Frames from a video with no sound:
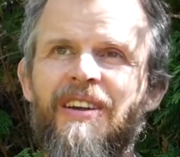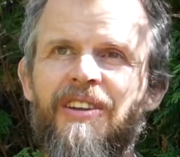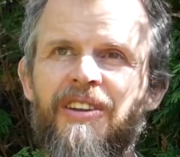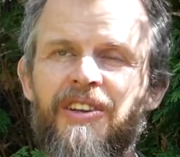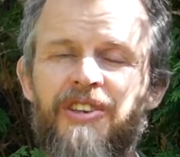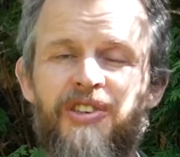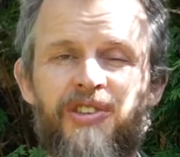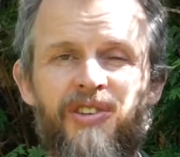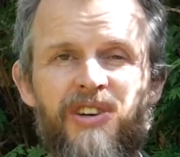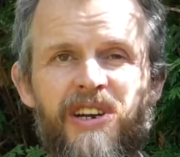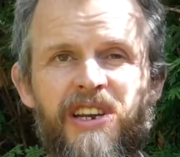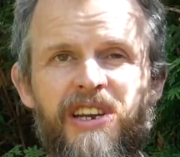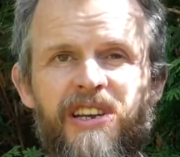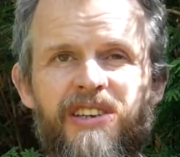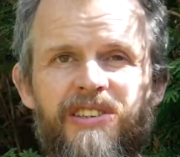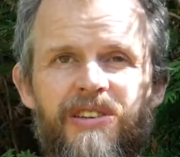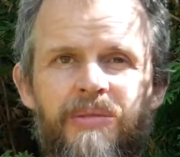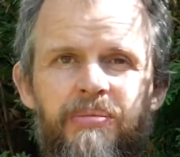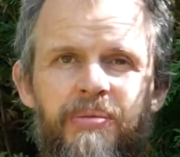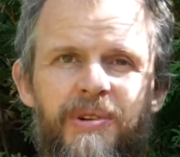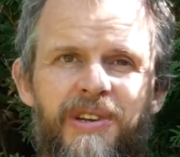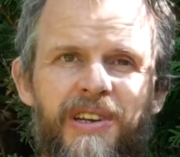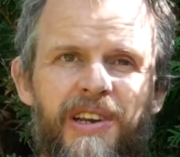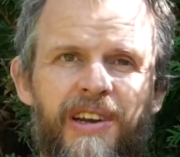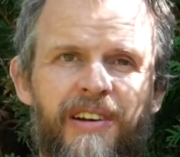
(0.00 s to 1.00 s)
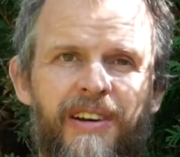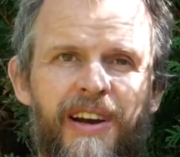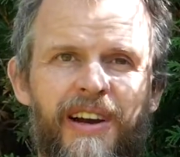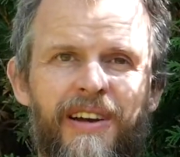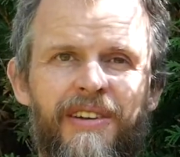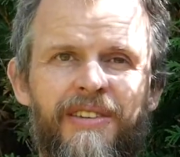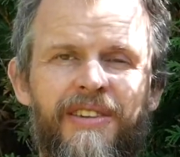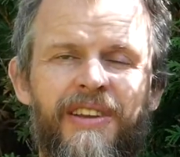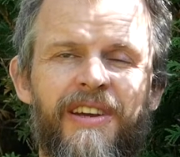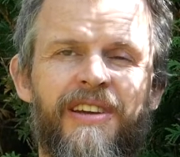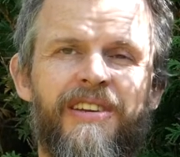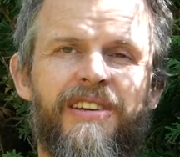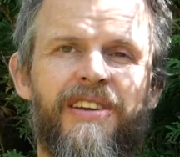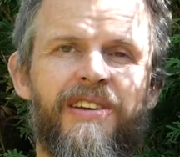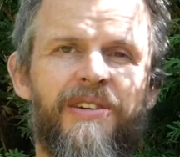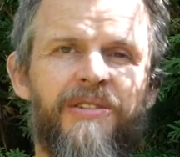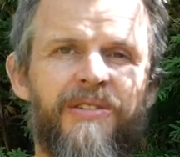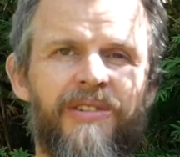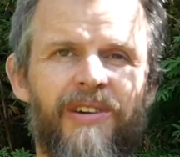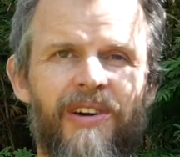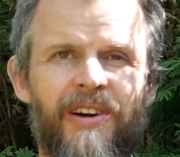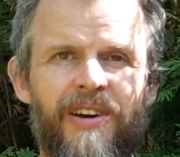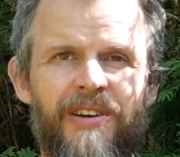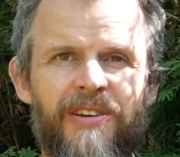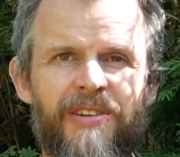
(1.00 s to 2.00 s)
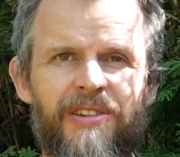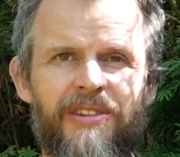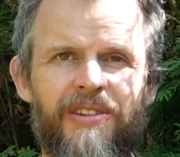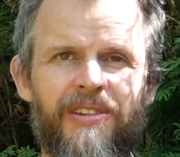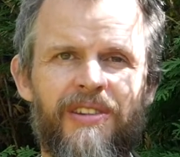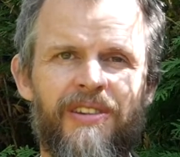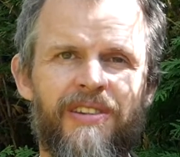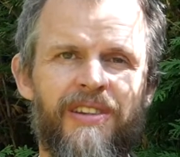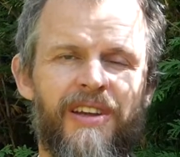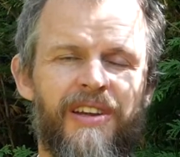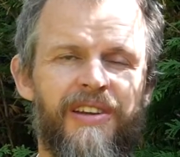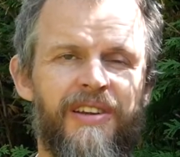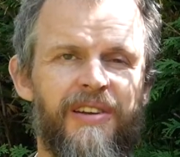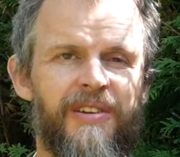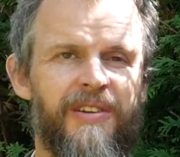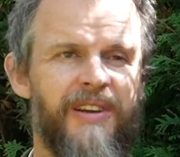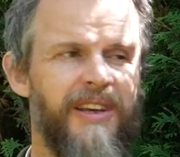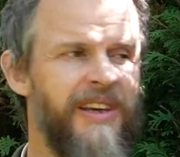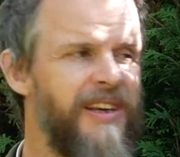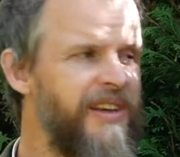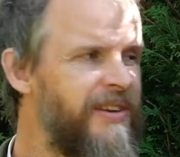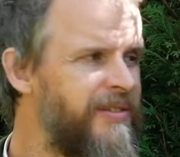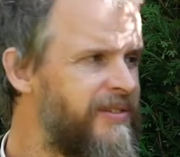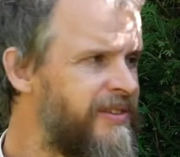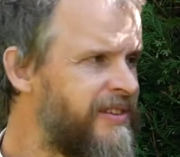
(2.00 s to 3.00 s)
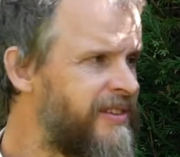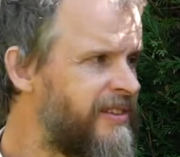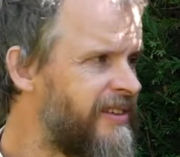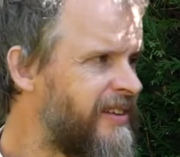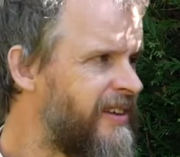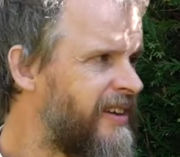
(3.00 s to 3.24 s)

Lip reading: The trees are putting out their new growth, their new leaves.